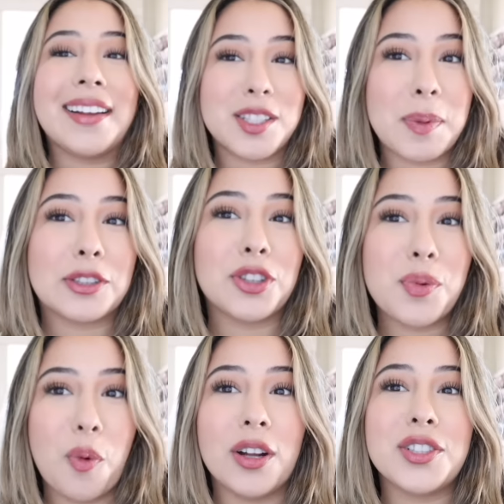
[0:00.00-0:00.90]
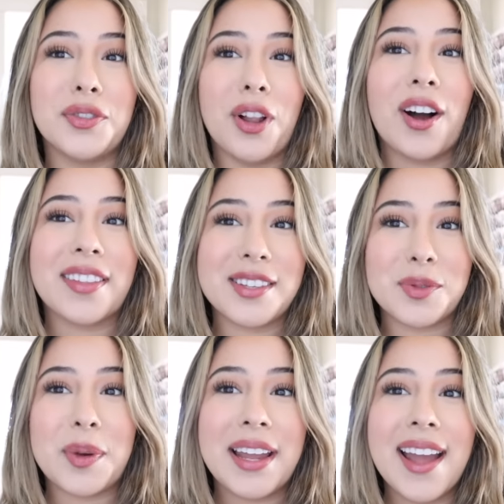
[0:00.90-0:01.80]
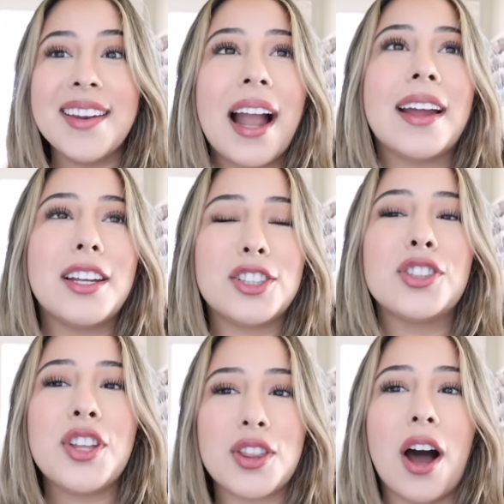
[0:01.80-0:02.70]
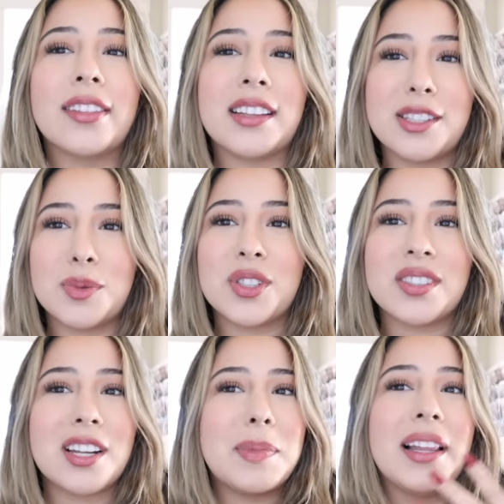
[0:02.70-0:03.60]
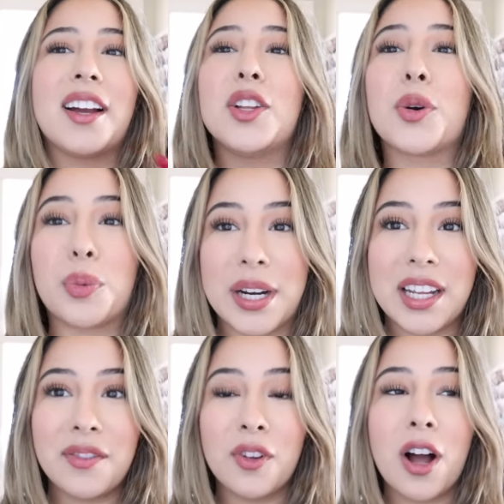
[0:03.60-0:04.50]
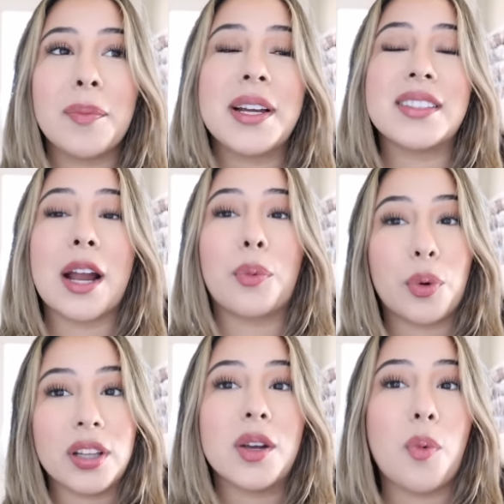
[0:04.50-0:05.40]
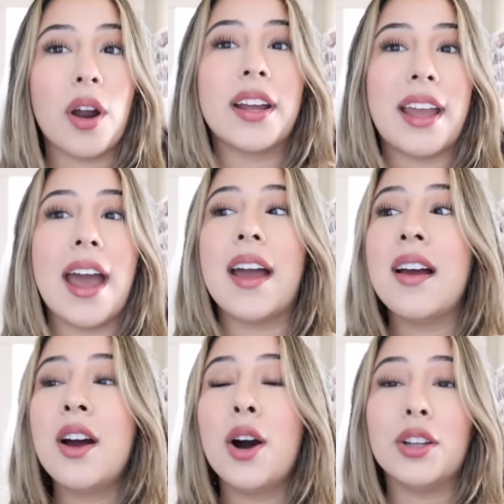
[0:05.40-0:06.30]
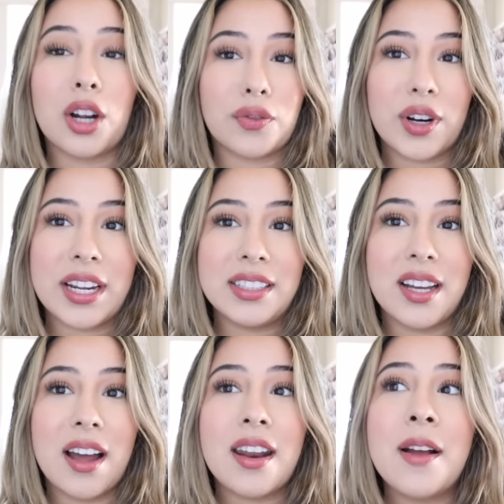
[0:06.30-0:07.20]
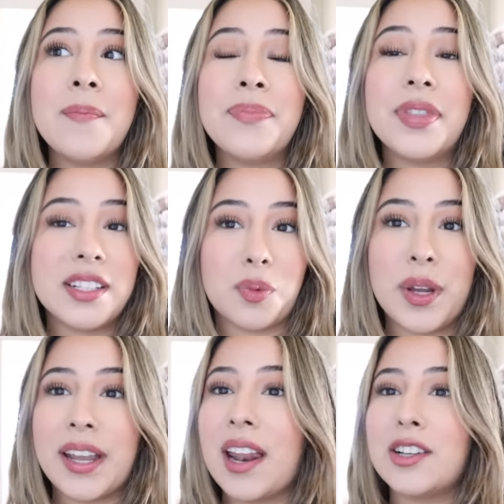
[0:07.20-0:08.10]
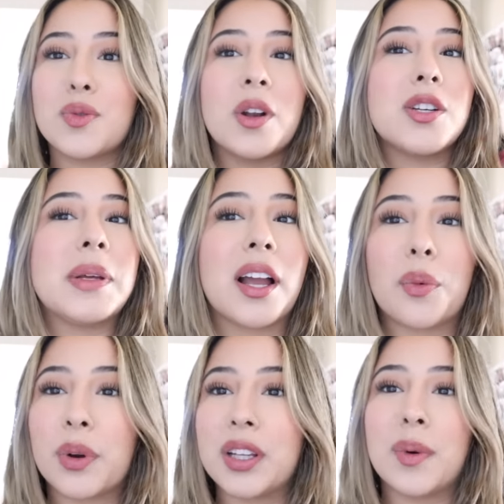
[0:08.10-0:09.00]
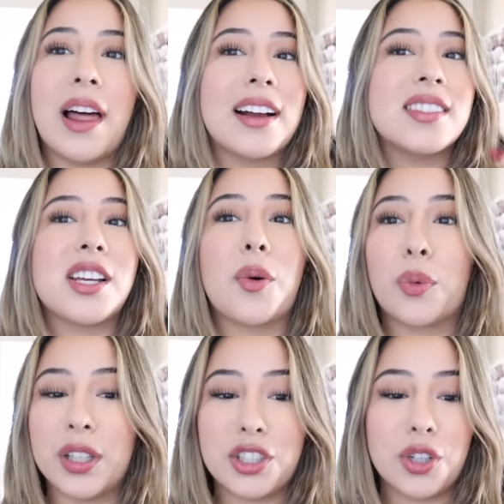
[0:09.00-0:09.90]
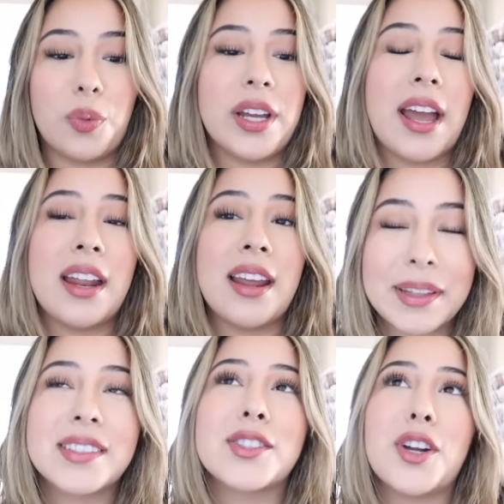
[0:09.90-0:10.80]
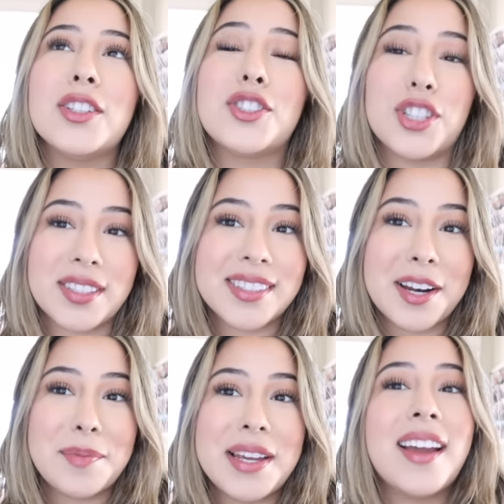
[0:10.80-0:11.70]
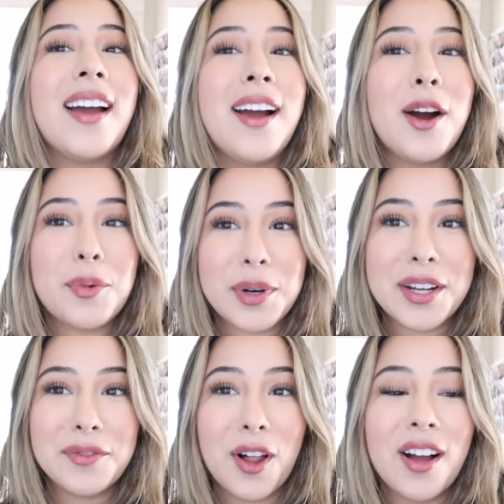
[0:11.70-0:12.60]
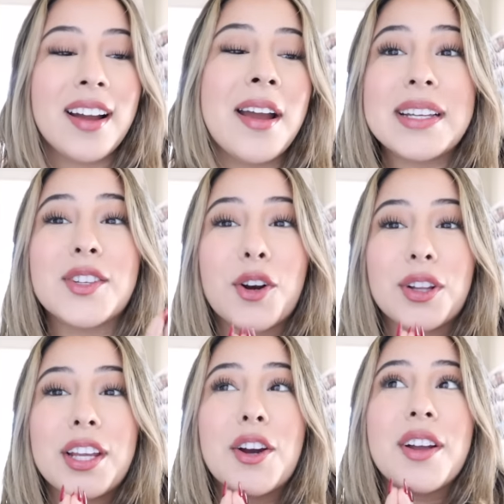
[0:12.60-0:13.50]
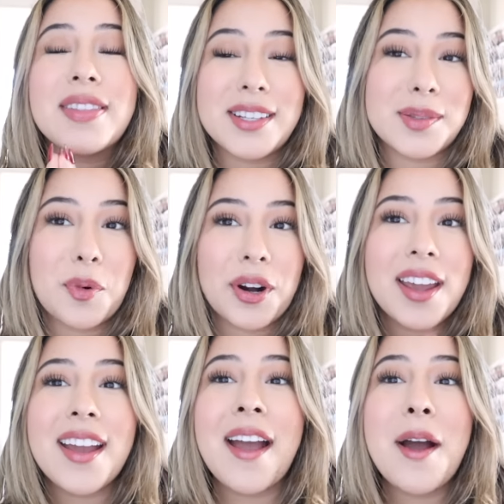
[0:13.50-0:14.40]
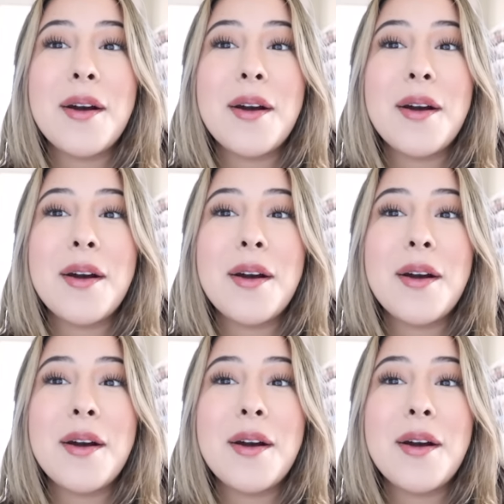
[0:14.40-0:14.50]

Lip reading: I especially want to vlog this weekend. I initially thought that this was just going to be like a little reading vlog because I really want to get a lot of reading done this weekend. I just want it to be like a really relaxing, really chill weekend. But this is not just going to be a reading vlog because earlier this morning,